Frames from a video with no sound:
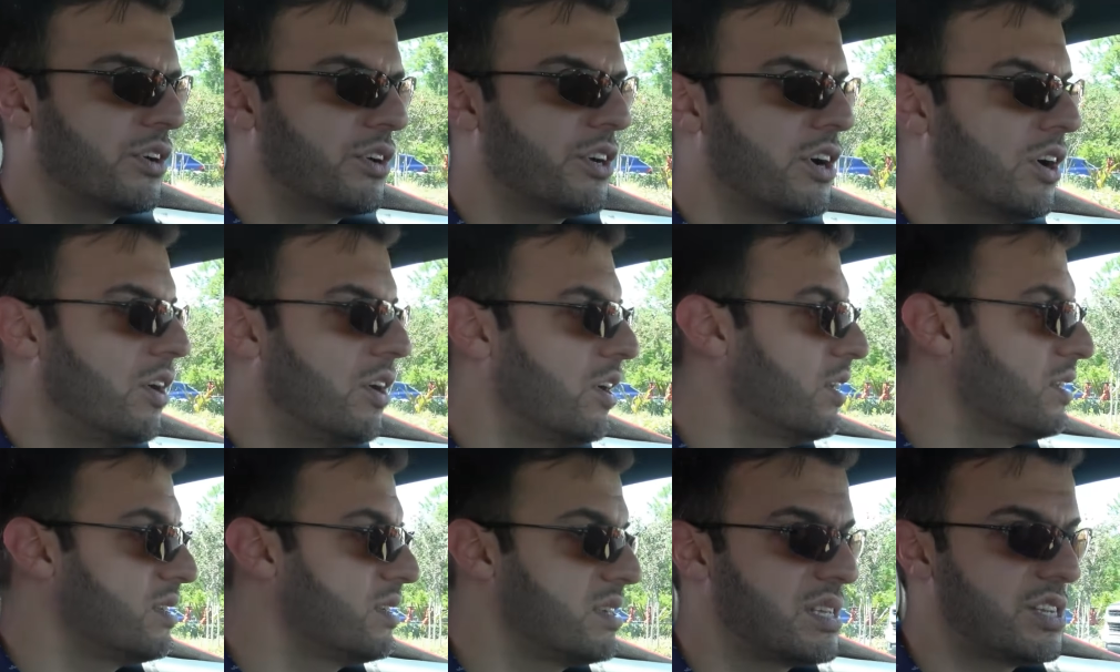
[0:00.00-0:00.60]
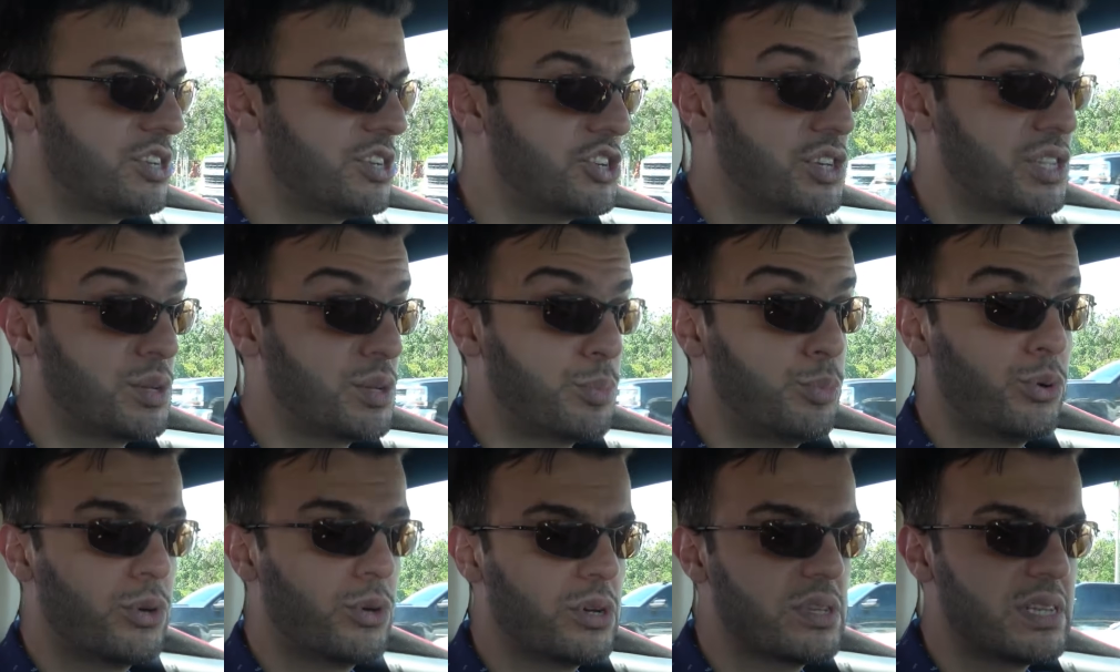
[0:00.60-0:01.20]
other cars, such as
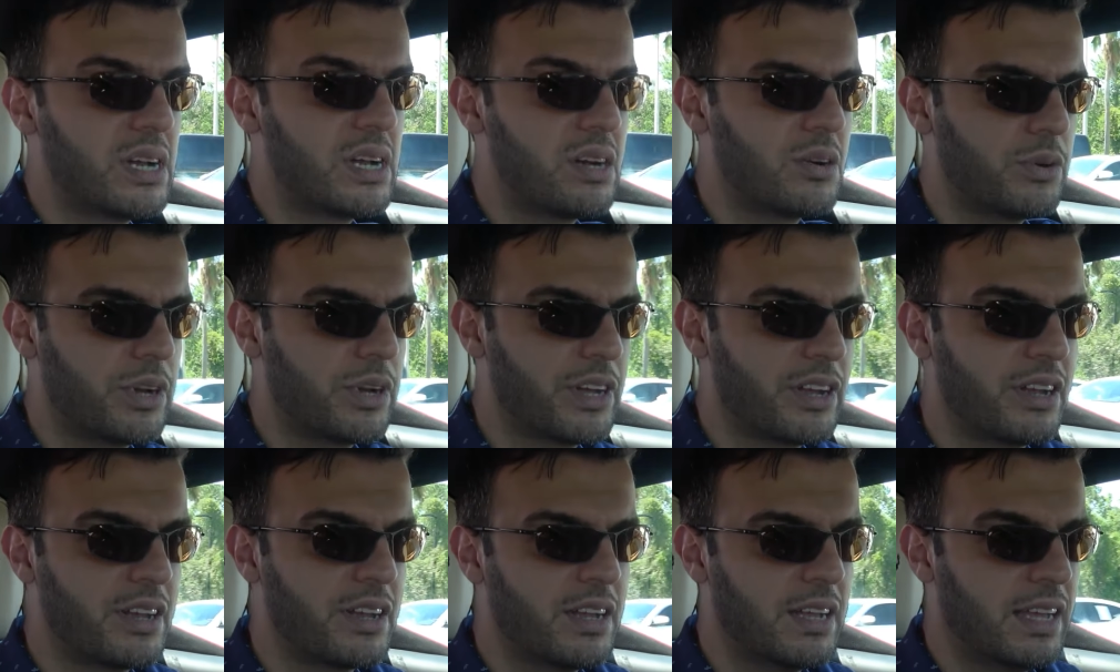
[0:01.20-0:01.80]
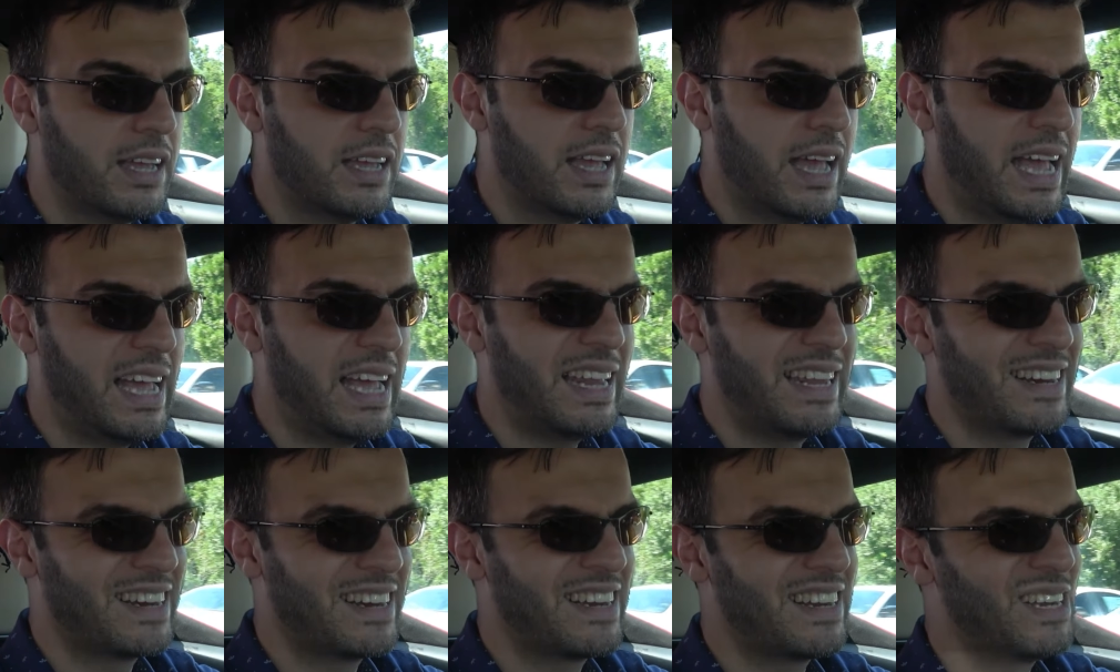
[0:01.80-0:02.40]
the Pura Sangue,
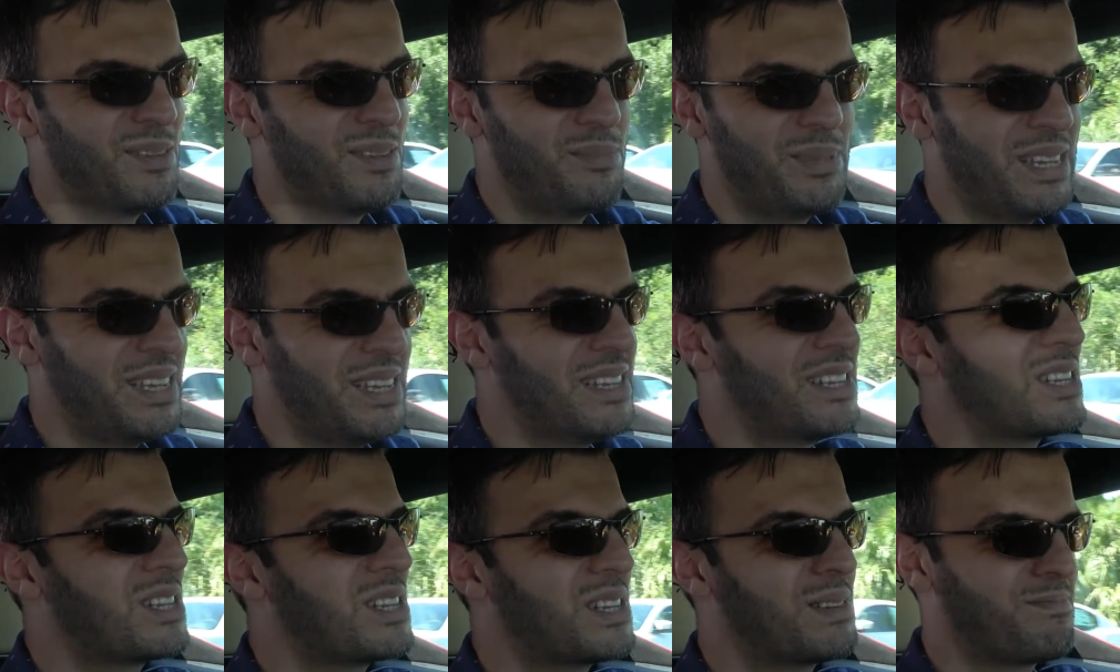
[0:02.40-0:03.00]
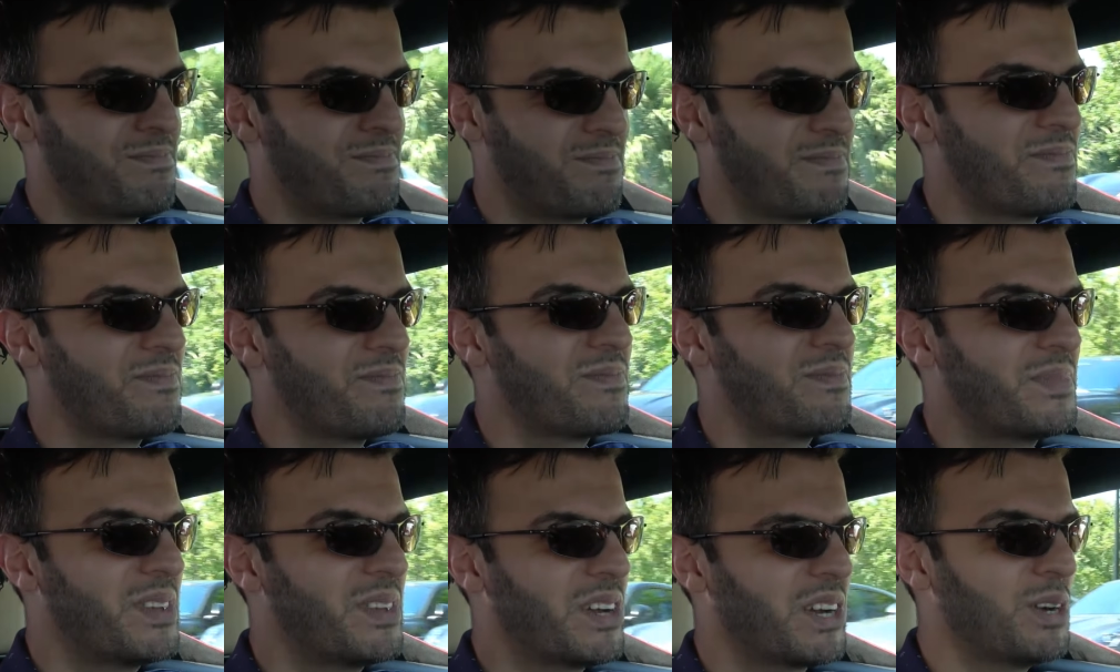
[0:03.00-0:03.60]
and they're
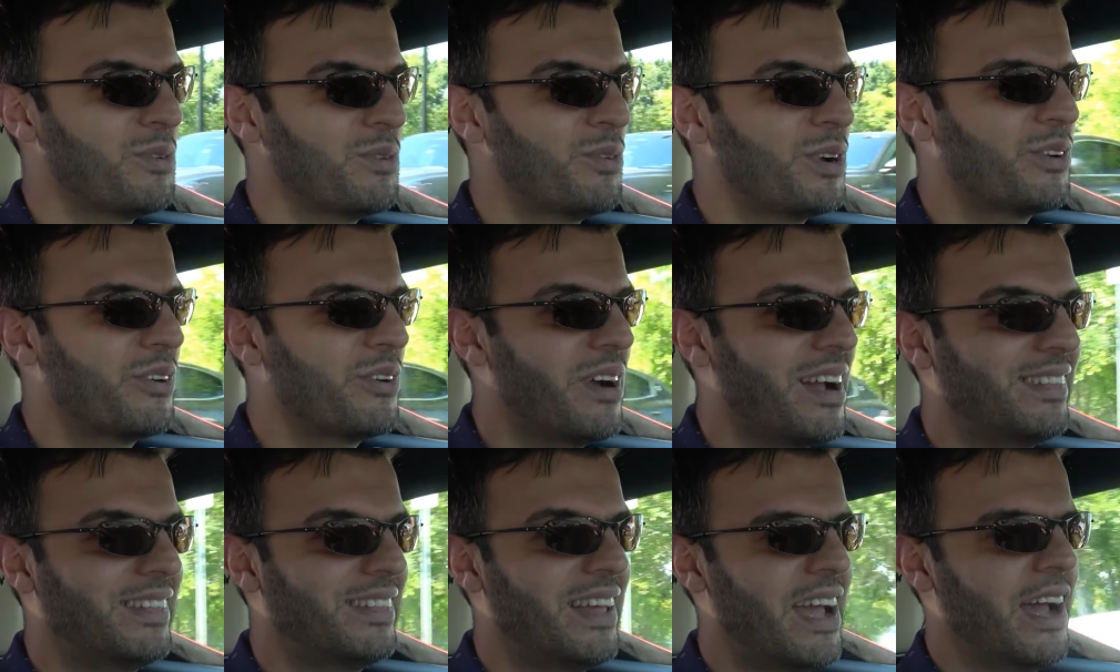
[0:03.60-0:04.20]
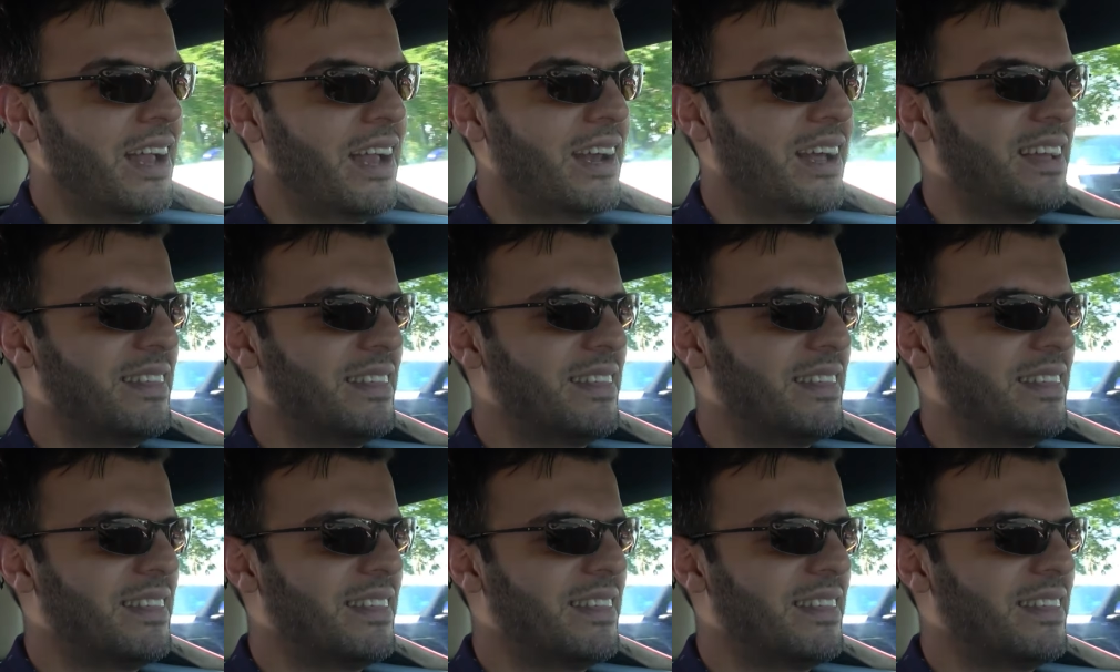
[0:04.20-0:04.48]
gonna regret that.